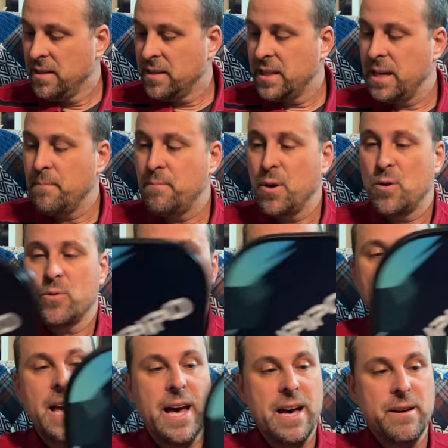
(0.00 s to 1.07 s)
they both
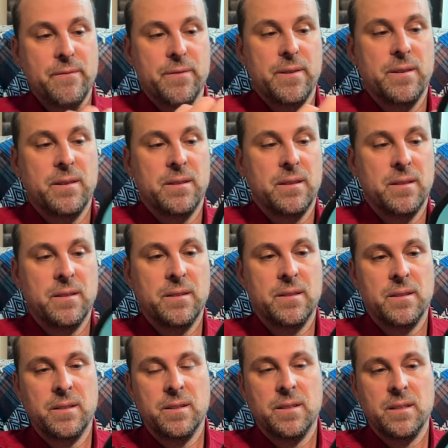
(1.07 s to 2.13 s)
have
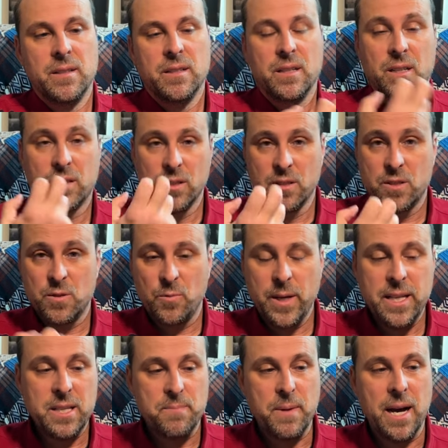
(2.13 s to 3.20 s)
a good
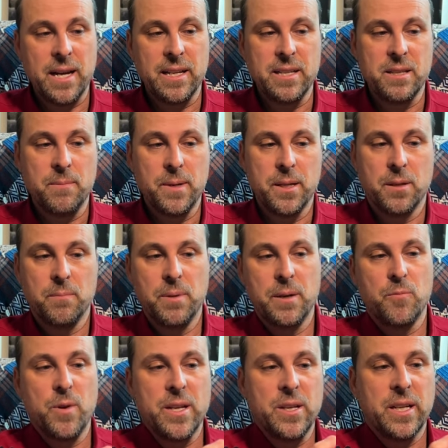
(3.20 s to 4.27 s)
sweet spot in the middle,
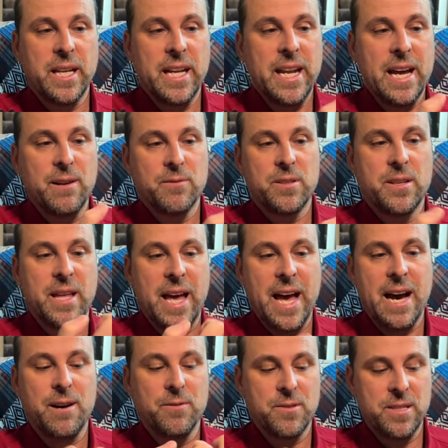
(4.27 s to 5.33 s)
but when you get out to the
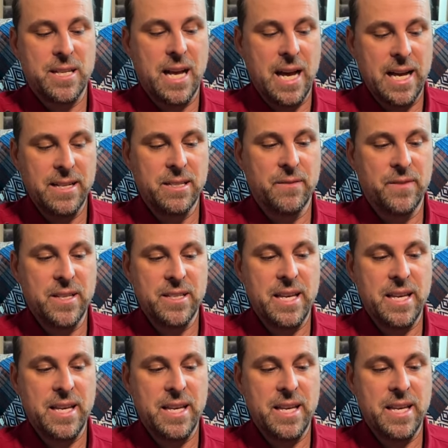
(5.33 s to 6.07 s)
outsides of this